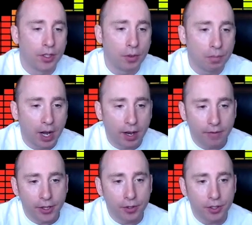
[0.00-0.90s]
Doesn't matter if
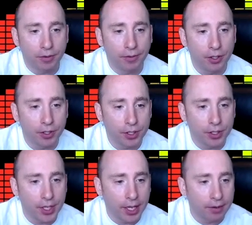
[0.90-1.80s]
you use your first and
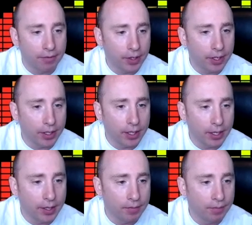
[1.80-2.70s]
second finger
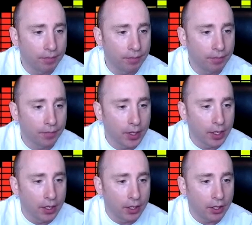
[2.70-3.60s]
there.
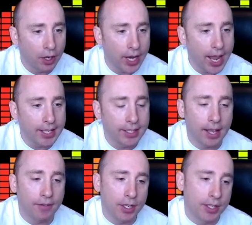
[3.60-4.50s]
Got an
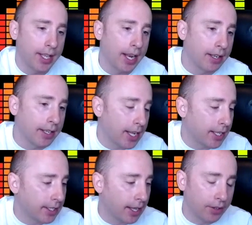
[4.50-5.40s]
A7, a standard
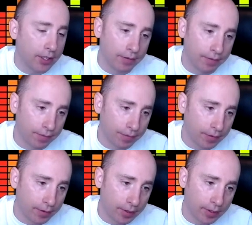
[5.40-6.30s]
A7.
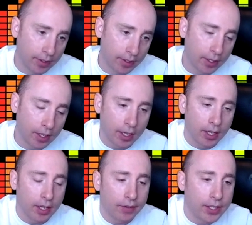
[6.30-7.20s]

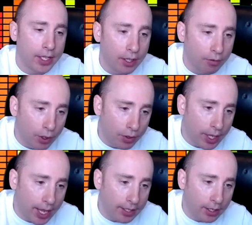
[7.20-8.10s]
If you see the root
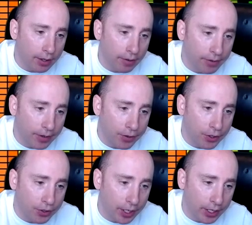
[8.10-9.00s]
there is on the 5th
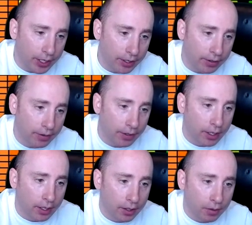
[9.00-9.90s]
string,
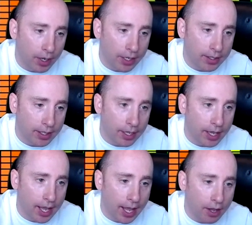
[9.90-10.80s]
whereas in the
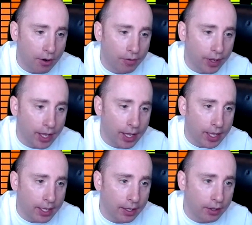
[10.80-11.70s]
A over
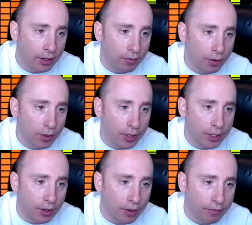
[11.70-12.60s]
E, the root is
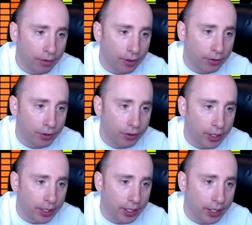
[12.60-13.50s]
on the 4th
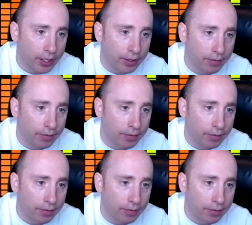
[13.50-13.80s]
string here.